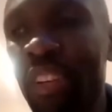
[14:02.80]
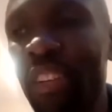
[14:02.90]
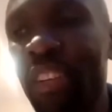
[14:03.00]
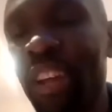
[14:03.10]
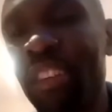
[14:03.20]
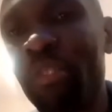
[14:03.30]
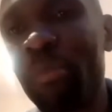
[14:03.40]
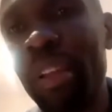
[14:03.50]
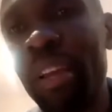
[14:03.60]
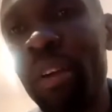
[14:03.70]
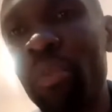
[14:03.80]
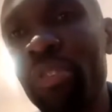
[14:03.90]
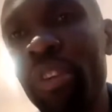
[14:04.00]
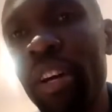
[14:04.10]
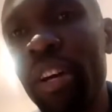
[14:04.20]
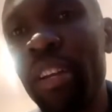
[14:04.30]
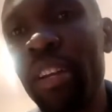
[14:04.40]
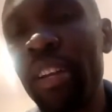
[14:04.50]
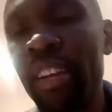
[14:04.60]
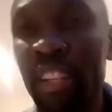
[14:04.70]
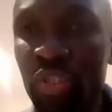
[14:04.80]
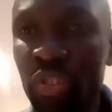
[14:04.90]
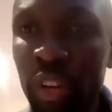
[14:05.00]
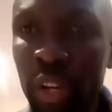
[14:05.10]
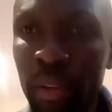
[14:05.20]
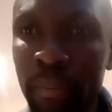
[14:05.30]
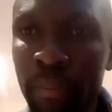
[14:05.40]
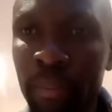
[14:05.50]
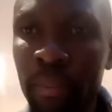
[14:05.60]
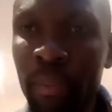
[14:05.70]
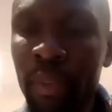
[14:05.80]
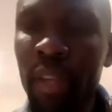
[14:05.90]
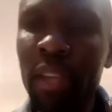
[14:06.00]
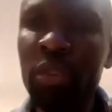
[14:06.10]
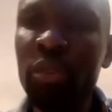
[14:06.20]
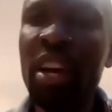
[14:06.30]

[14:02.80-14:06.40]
is a kind of player who is going to destroy, and then you're going to